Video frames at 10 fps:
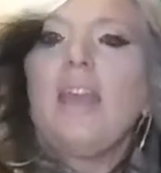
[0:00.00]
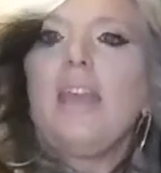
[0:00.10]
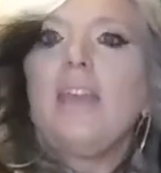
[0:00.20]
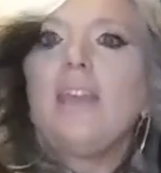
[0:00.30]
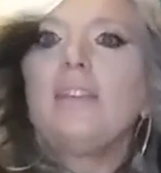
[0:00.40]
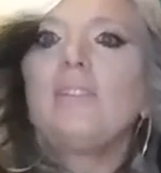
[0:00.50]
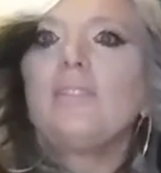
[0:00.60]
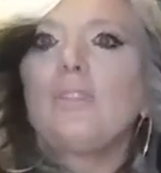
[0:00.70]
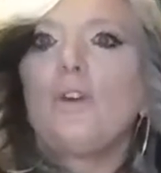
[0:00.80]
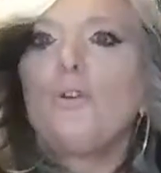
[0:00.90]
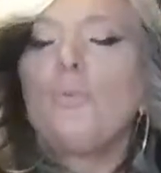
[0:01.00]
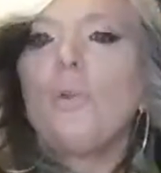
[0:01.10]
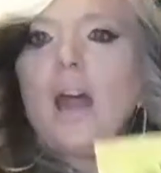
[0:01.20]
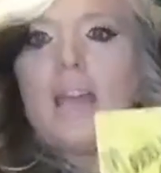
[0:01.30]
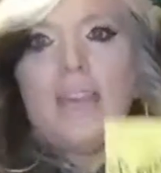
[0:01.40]
and
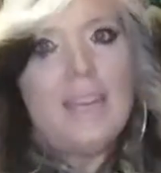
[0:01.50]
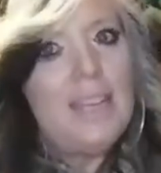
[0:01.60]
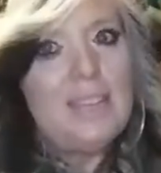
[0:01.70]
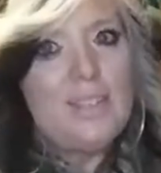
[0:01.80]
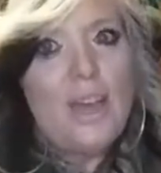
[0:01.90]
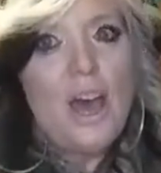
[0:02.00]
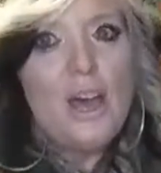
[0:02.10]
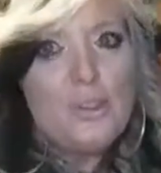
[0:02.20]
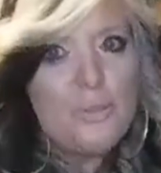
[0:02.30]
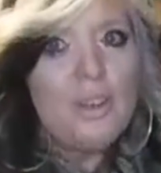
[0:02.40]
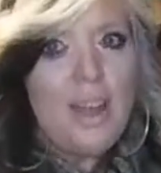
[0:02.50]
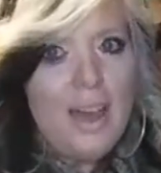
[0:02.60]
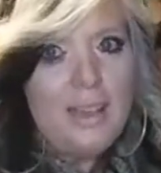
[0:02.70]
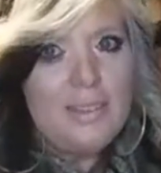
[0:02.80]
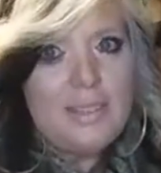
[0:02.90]
so I got to get to 100
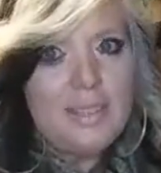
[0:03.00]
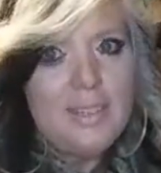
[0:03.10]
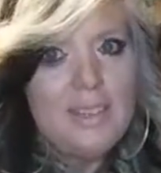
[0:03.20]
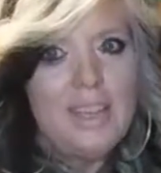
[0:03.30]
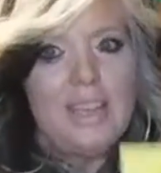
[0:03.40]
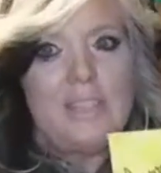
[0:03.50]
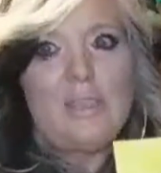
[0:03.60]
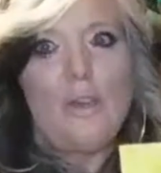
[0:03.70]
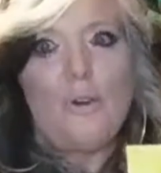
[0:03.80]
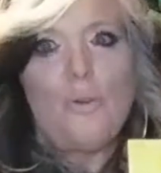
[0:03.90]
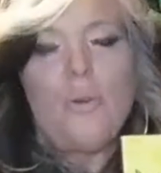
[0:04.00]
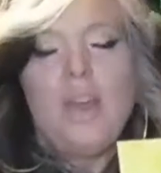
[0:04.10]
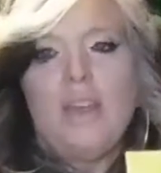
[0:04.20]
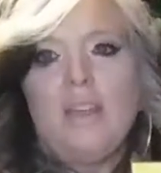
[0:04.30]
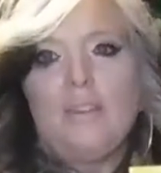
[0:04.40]
likes. So
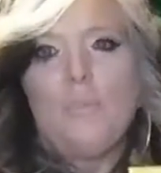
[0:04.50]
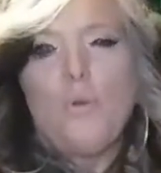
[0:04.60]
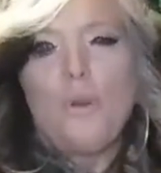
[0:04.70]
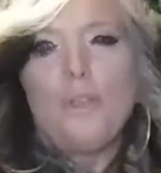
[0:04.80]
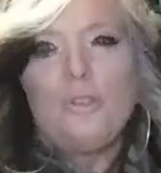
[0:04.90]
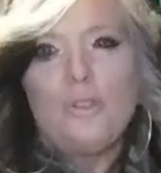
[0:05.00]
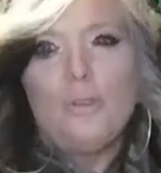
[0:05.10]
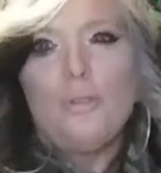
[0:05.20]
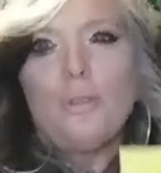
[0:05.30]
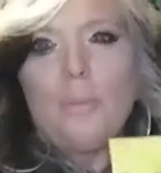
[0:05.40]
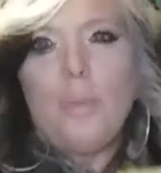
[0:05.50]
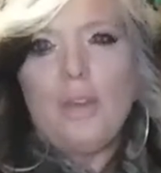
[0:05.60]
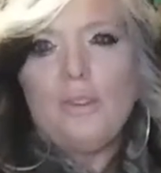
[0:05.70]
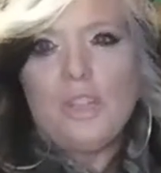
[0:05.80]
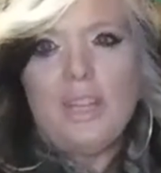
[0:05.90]
the more you do, the
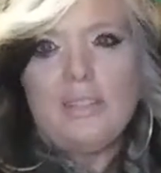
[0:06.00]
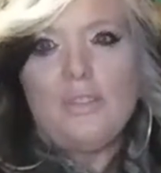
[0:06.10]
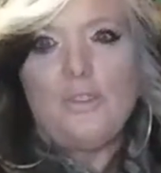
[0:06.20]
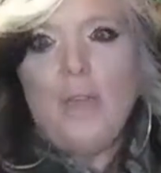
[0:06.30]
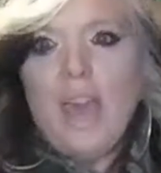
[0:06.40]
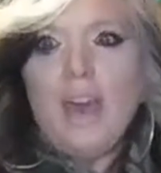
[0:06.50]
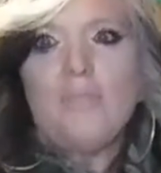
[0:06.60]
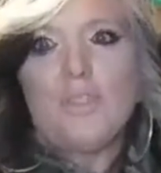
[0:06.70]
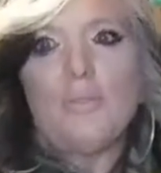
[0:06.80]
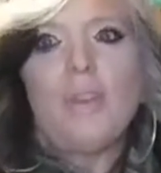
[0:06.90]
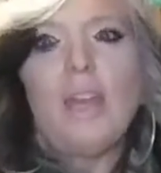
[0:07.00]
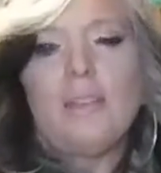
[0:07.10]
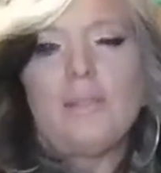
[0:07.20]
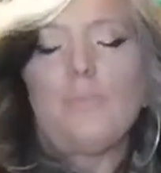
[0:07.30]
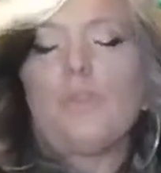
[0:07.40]
better chances you have. So
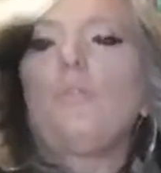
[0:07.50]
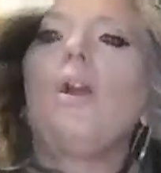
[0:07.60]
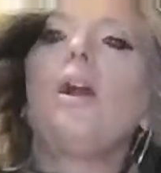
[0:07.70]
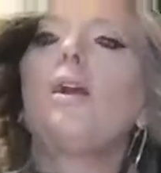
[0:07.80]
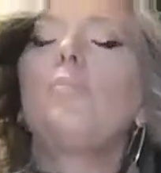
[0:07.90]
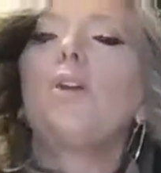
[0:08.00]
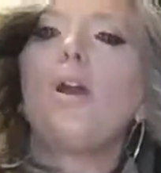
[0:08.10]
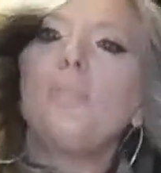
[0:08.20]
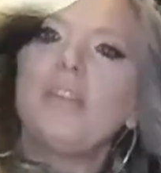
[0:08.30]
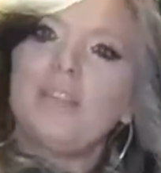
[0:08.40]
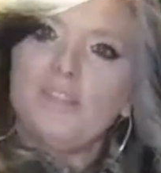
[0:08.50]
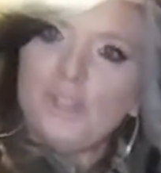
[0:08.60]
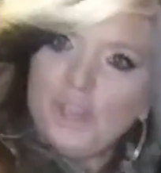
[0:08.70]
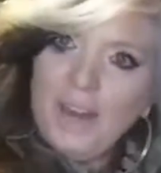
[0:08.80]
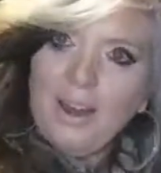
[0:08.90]
like, subscribe, comment, and
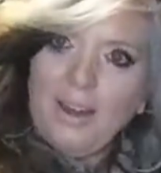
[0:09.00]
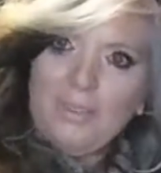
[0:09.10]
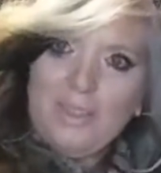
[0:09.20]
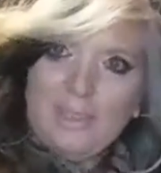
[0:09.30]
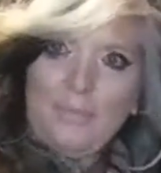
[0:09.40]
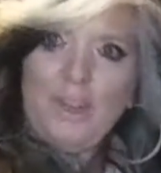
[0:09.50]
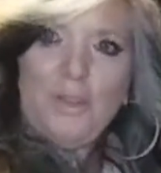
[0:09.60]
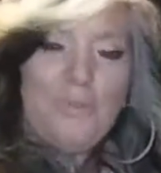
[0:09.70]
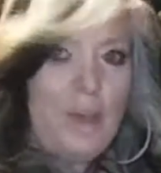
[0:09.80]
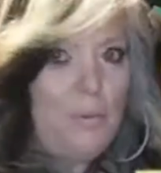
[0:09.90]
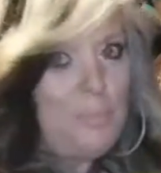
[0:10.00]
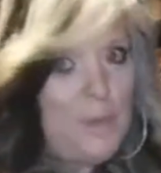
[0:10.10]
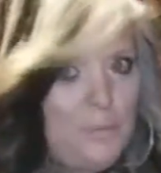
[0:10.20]
share this video. That would be